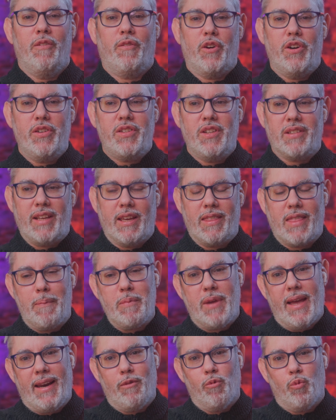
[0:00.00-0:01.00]
versus like
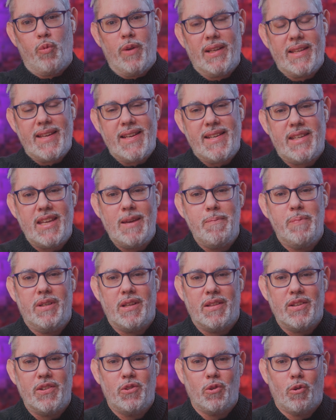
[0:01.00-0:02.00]
them getting really deep
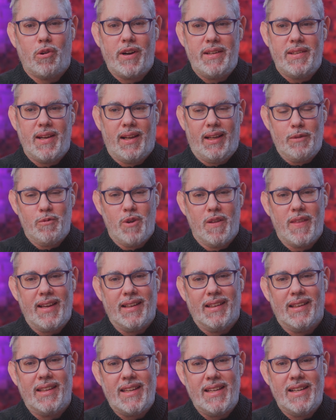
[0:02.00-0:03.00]
into the storytelling where
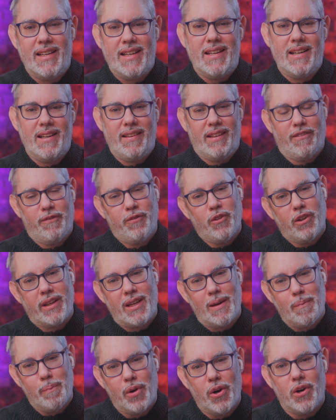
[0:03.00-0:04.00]
they lean in and they're
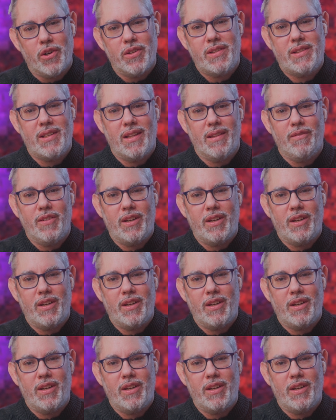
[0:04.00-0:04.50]
fully immersed in the